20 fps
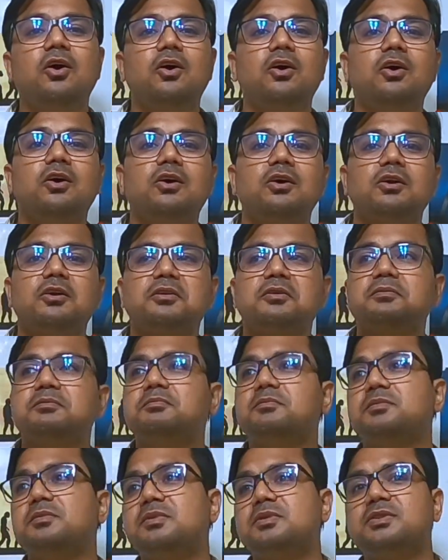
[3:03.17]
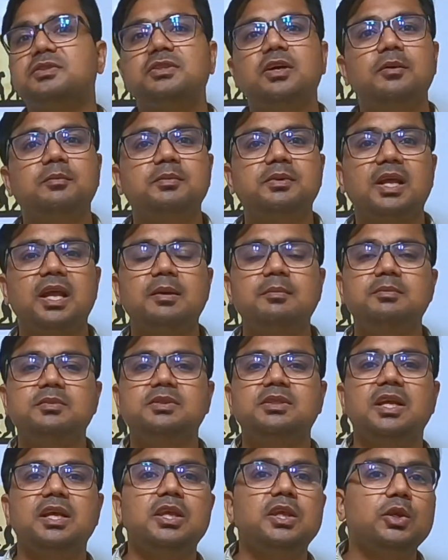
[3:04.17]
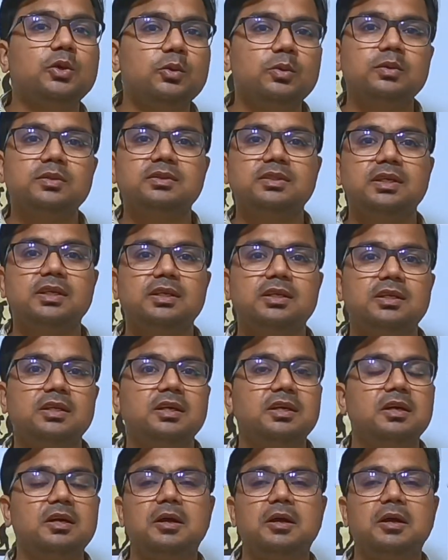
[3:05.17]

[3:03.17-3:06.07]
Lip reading: or sometimes they use it